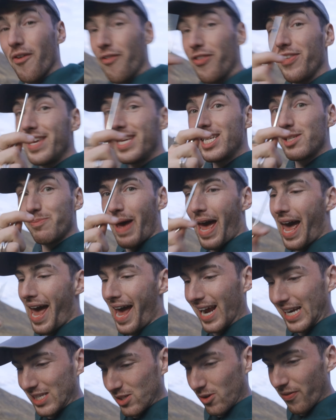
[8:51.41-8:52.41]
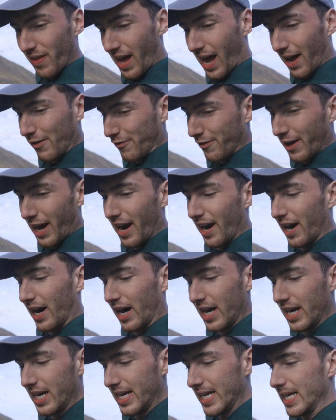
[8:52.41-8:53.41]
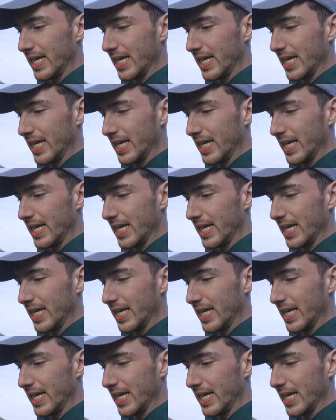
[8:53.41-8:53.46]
with these pegs on that fire.